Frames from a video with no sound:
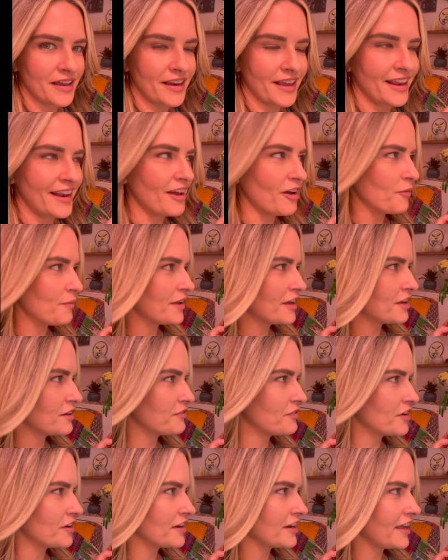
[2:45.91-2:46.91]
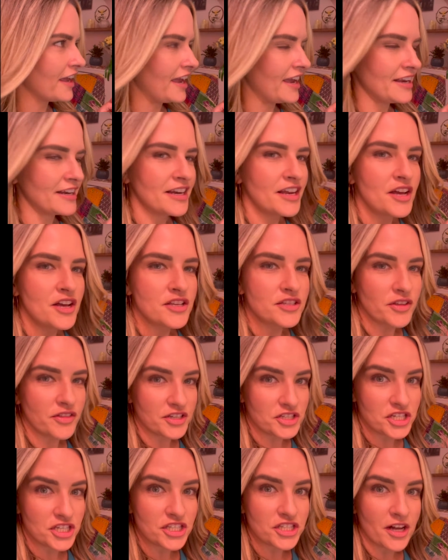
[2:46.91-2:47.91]
and help me convert Kate so that
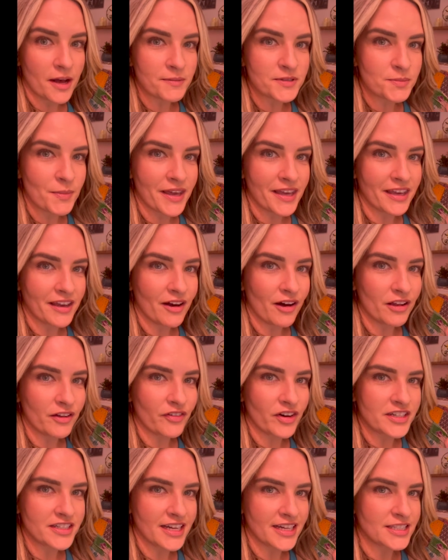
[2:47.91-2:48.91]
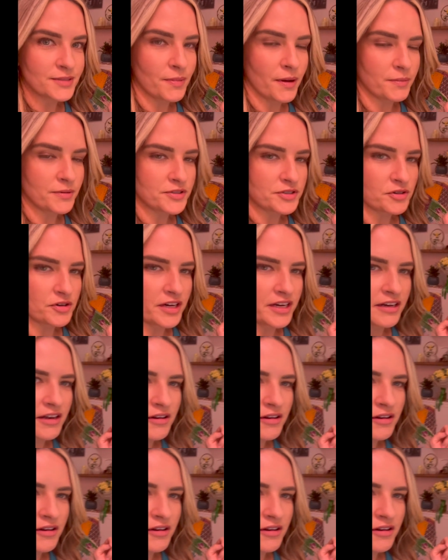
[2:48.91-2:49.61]
she stops making all of our text bubbles green.